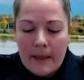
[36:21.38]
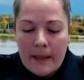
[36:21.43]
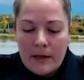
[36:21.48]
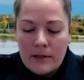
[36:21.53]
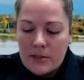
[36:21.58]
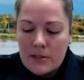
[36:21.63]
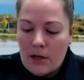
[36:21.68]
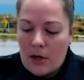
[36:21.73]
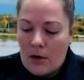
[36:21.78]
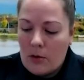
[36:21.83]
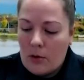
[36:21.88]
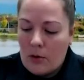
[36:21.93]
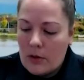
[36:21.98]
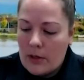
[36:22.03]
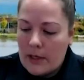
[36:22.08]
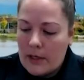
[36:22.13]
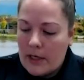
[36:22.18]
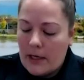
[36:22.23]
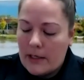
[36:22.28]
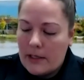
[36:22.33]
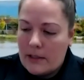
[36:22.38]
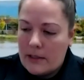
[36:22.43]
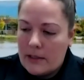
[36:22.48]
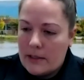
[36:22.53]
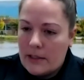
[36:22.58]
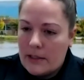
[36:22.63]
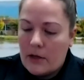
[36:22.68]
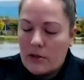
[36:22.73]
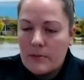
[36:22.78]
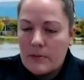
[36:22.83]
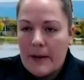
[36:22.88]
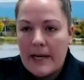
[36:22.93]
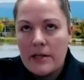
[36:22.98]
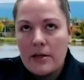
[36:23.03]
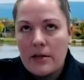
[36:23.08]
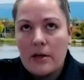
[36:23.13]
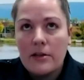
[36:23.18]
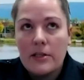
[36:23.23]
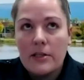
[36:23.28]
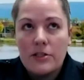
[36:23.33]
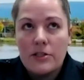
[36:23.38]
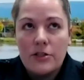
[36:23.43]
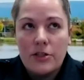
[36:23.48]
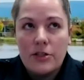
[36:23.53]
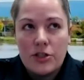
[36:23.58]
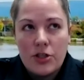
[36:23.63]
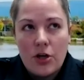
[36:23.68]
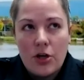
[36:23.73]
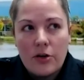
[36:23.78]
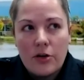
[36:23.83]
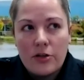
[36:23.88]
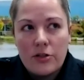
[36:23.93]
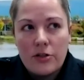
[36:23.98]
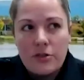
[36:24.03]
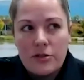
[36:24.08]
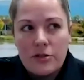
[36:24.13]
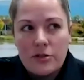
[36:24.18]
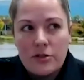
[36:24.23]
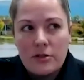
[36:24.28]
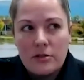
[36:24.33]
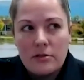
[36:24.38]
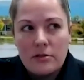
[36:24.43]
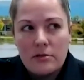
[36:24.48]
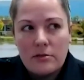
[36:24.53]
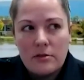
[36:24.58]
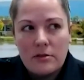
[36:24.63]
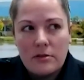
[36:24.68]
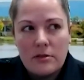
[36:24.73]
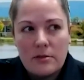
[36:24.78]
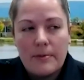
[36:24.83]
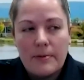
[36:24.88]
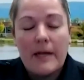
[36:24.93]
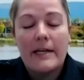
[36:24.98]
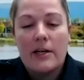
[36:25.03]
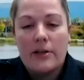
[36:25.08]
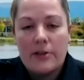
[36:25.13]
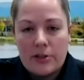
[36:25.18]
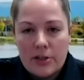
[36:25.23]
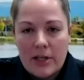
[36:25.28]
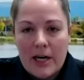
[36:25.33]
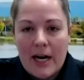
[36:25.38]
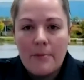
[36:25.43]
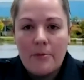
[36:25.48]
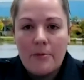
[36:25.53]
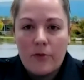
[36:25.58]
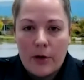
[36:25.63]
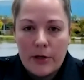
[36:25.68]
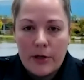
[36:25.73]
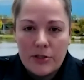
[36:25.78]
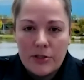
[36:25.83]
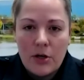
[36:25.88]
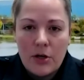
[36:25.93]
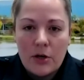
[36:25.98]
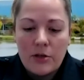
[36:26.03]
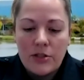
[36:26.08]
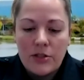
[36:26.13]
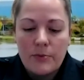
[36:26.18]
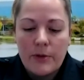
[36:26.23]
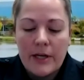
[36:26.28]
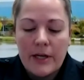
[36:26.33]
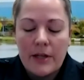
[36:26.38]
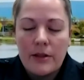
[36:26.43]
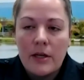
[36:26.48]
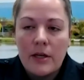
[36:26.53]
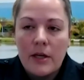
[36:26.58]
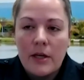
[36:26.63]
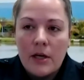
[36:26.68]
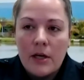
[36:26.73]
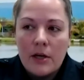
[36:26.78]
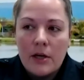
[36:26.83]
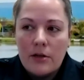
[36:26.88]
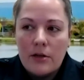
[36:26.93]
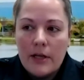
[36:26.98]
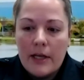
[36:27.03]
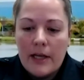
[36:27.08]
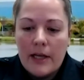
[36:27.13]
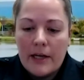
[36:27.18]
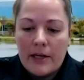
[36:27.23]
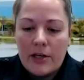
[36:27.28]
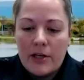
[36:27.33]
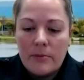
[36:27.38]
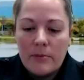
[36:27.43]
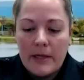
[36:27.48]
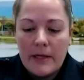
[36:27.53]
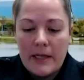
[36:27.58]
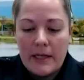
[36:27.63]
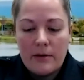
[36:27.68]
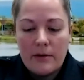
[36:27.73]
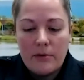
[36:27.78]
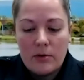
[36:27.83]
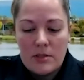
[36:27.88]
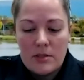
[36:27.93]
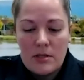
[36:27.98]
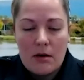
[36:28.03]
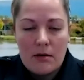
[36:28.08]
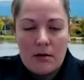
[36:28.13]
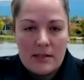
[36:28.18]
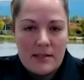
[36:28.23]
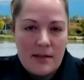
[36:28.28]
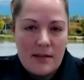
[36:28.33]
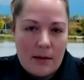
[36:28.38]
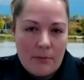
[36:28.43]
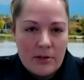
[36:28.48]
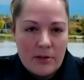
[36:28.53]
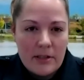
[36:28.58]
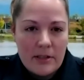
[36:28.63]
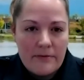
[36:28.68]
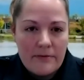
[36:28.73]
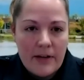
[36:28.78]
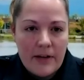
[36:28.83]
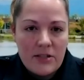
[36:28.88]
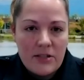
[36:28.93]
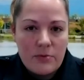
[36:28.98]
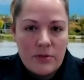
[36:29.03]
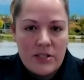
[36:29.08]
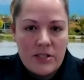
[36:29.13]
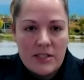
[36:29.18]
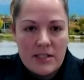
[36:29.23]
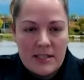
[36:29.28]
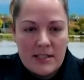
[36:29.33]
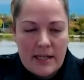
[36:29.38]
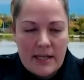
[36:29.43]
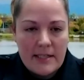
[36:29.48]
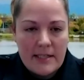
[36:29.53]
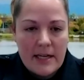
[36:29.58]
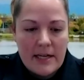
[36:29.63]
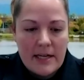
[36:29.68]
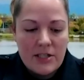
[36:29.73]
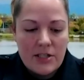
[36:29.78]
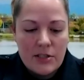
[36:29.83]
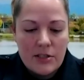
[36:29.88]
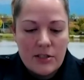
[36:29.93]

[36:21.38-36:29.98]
So, depending on the charge, depending on the crime of what you're charged with, it could be what's called a summary offense, which is a citation.